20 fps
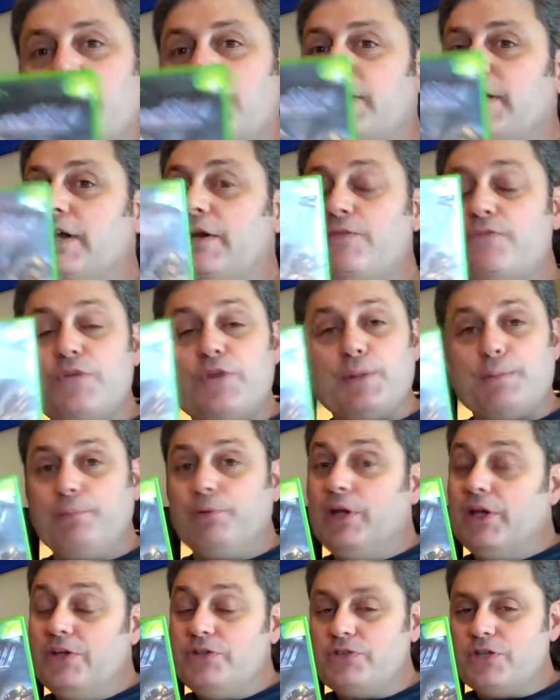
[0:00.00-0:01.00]
get it for the
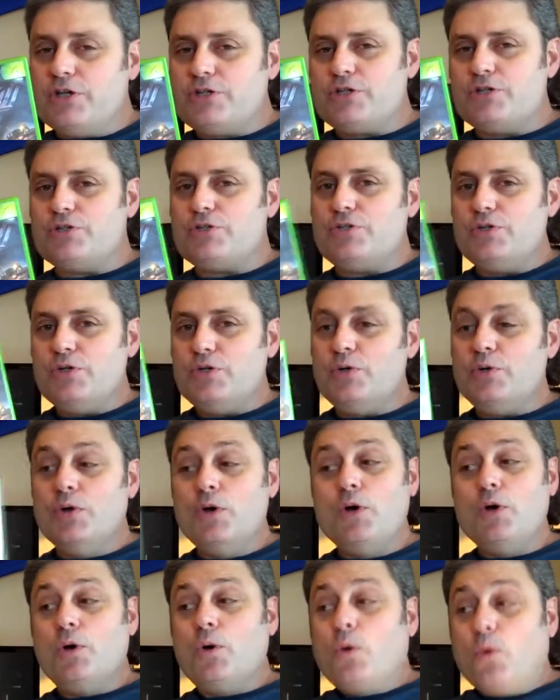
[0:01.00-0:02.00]
PlayStation two
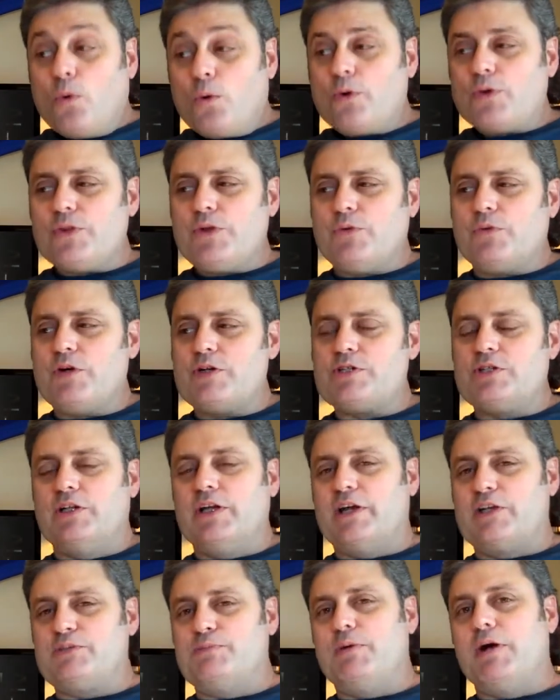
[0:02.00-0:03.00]
or the original
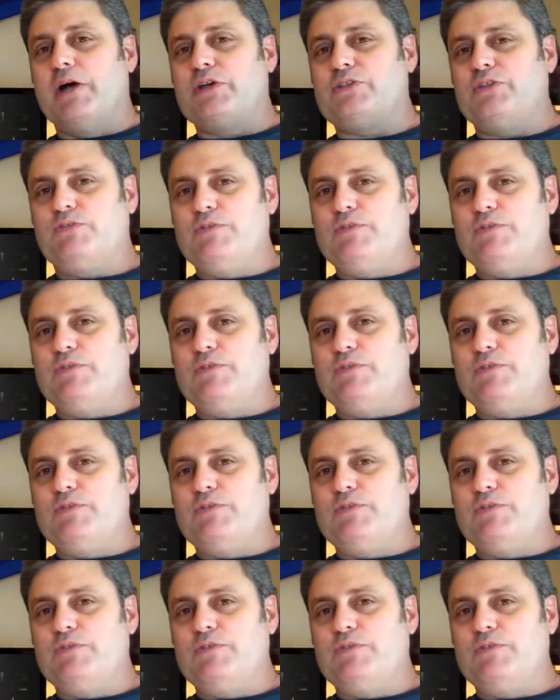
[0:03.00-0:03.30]
Xbox.